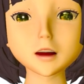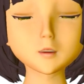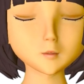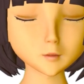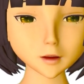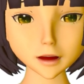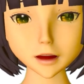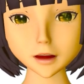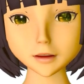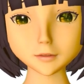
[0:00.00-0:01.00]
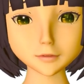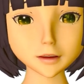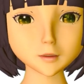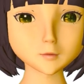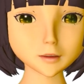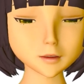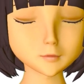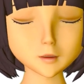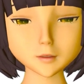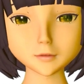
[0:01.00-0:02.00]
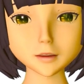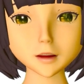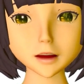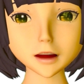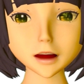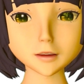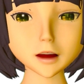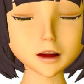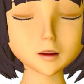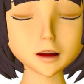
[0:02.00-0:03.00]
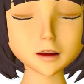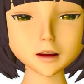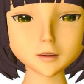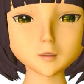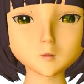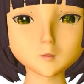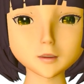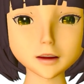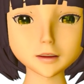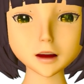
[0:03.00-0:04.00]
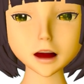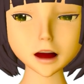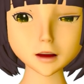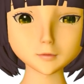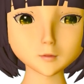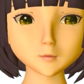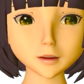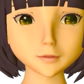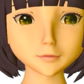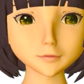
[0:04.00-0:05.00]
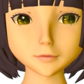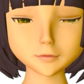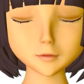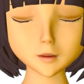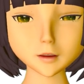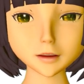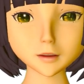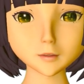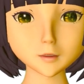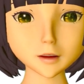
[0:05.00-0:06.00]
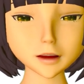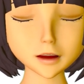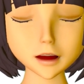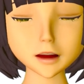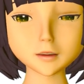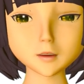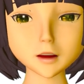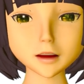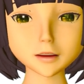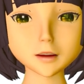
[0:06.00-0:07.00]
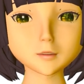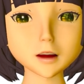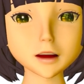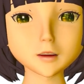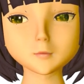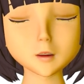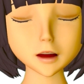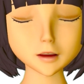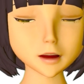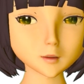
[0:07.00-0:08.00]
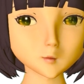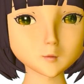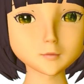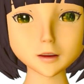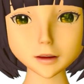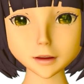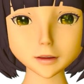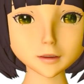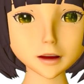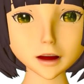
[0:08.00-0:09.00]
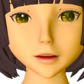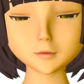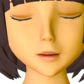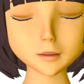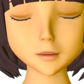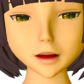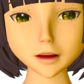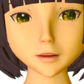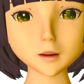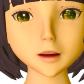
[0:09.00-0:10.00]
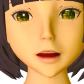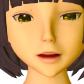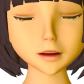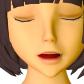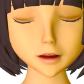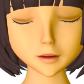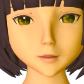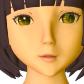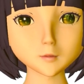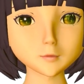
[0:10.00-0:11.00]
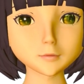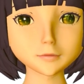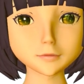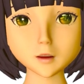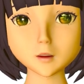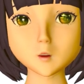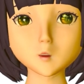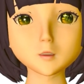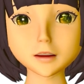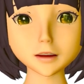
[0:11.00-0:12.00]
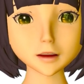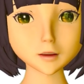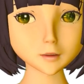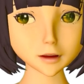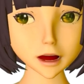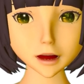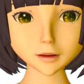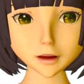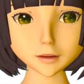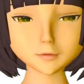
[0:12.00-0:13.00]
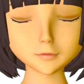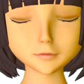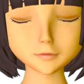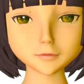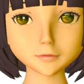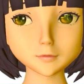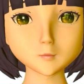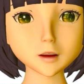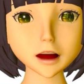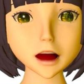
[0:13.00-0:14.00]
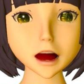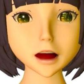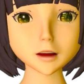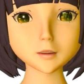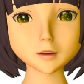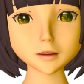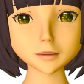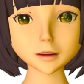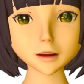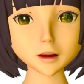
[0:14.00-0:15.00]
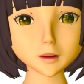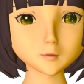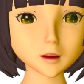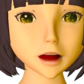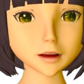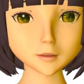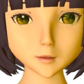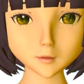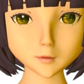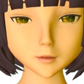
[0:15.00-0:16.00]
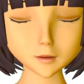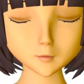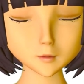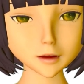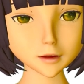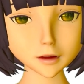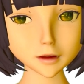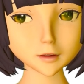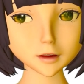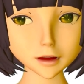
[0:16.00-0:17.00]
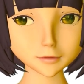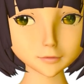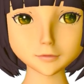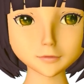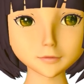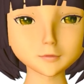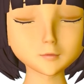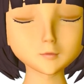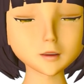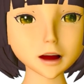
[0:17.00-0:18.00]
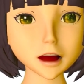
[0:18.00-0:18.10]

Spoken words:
Usually that's a physical boundary, a physical area, though it doesn't always have to be. So ni tells us where a noun, person, animal, thing is headed to, or where it's located. E tells us the direction in which it's going. De